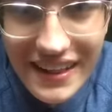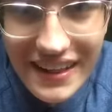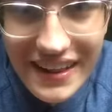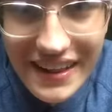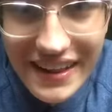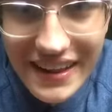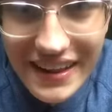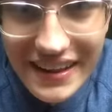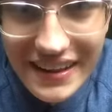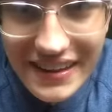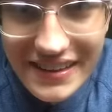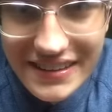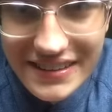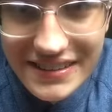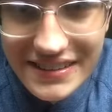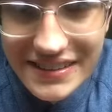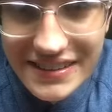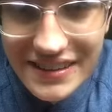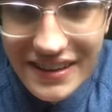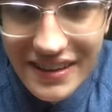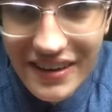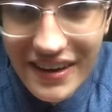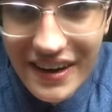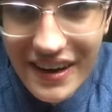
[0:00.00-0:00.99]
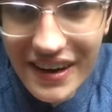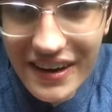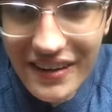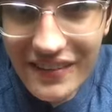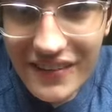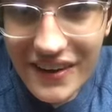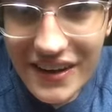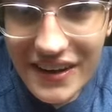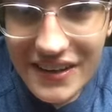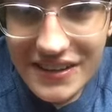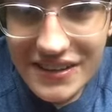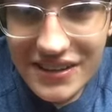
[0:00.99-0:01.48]
And so
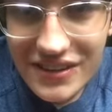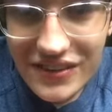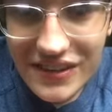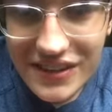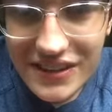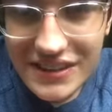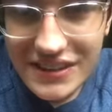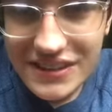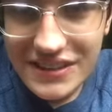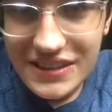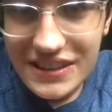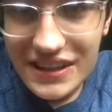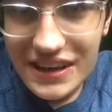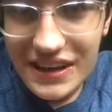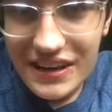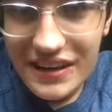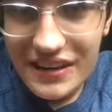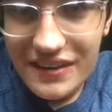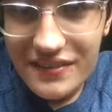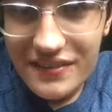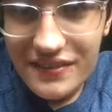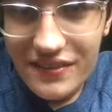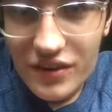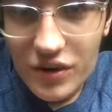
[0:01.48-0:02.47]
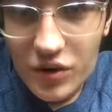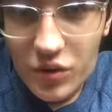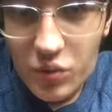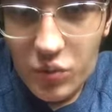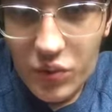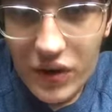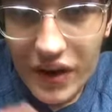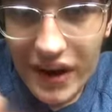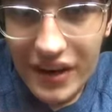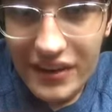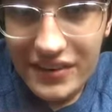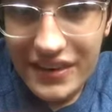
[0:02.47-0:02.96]
anyway, so we just headed for
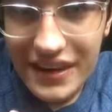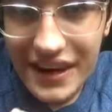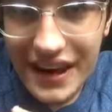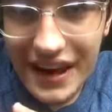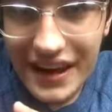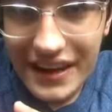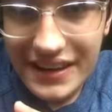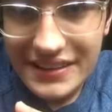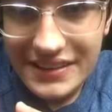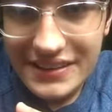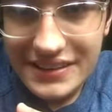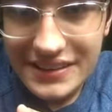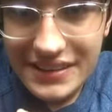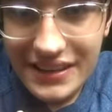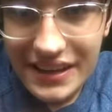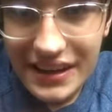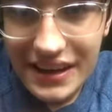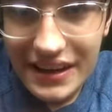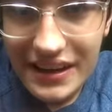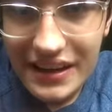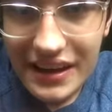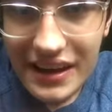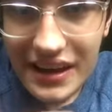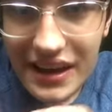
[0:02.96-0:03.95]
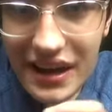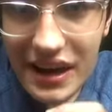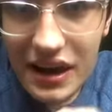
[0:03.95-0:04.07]
Wildcat instead.